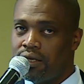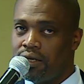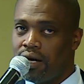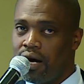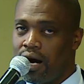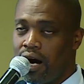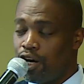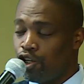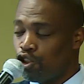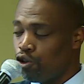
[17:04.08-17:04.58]

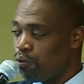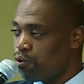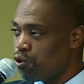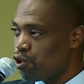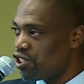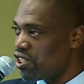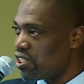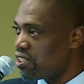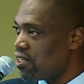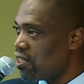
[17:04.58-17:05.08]

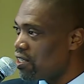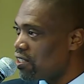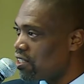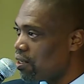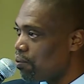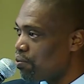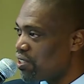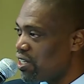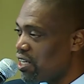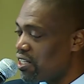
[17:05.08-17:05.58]
agro-processing
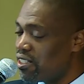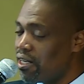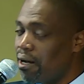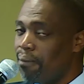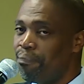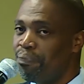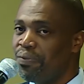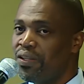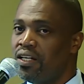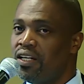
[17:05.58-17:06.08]

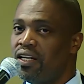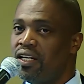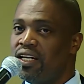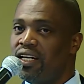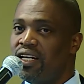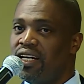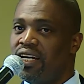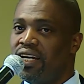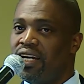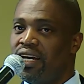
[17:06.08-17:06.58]
subsector,
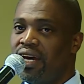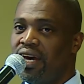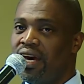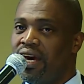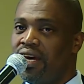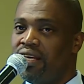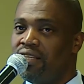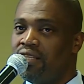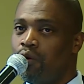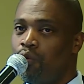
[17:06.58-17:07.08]

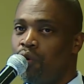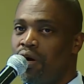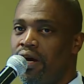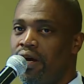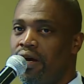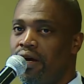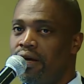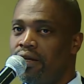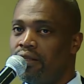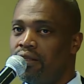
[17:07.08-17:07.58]

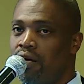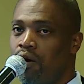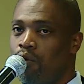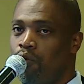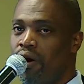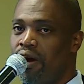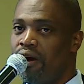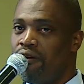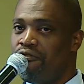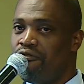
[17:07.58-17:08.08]
there
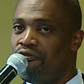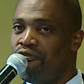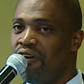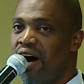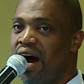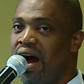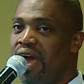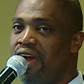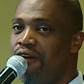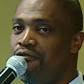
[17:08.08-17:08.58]
were
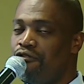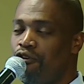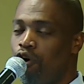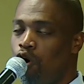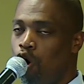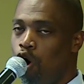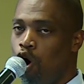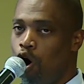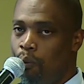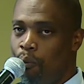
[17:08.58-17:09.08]
5
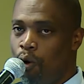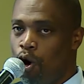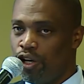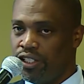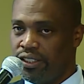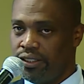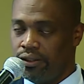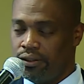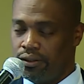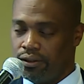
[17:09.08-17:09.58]

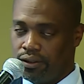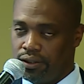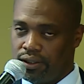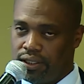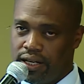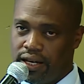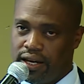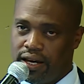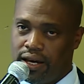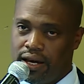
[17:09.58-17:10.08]
common
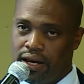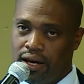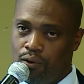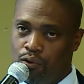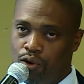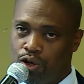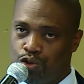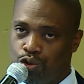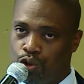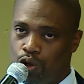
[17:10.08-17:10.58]

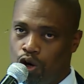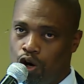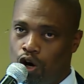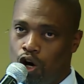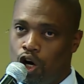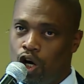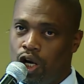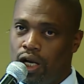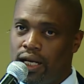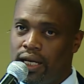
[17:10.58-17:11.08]
what you
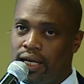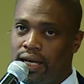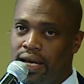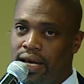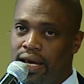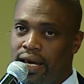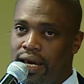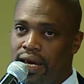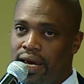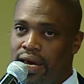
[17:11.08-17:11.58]
call
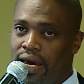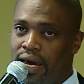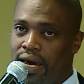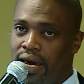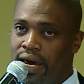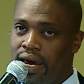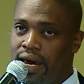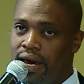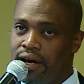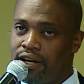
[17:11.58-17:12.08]

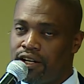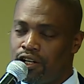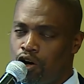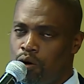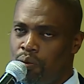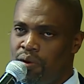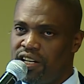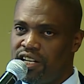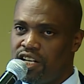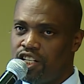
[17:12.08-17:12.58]

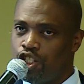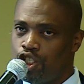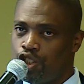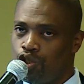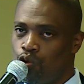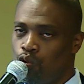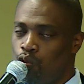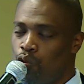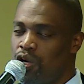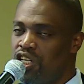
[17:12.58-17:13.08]
recommendation,
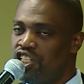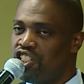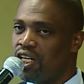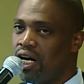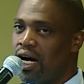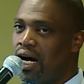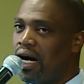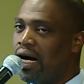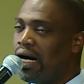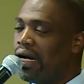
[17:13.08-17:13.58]
which
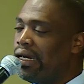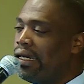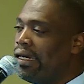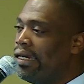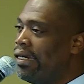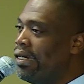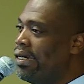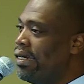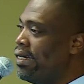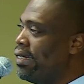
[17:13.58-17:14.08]
are
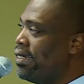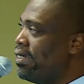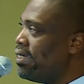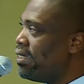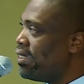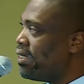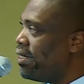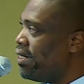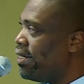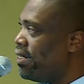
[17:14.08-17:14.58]

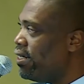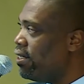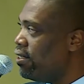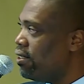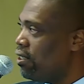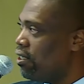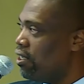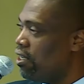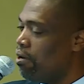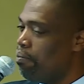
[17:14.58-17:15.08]

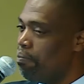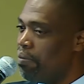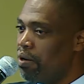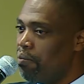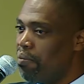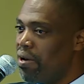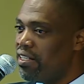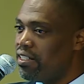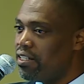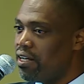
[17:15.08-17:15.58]
easily
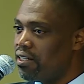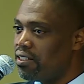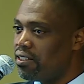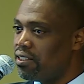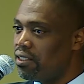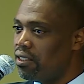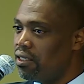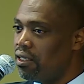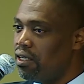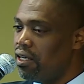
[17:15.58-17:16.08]

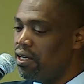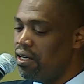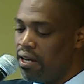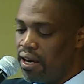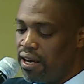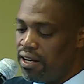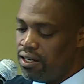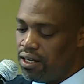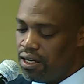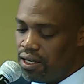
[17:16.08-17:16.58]
implemented in
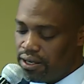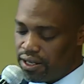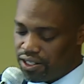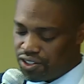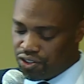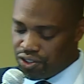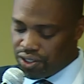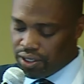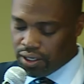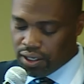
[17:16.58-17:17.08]
any
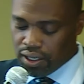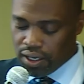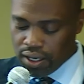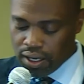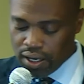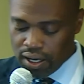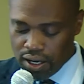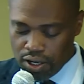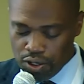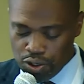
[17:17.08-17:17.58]
industry.
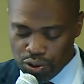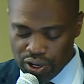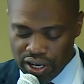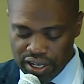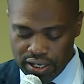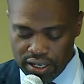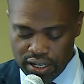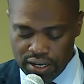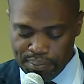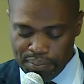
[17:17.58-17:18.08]
You
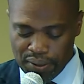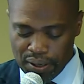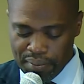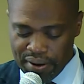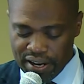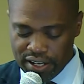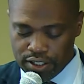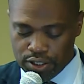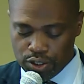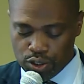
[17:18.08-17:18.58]
can
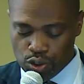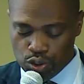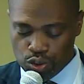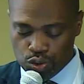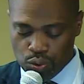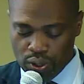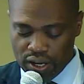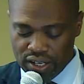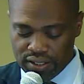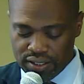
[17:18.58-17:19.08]
implement
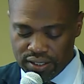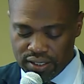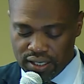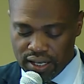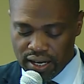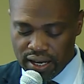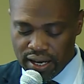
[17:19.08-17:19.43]
those ones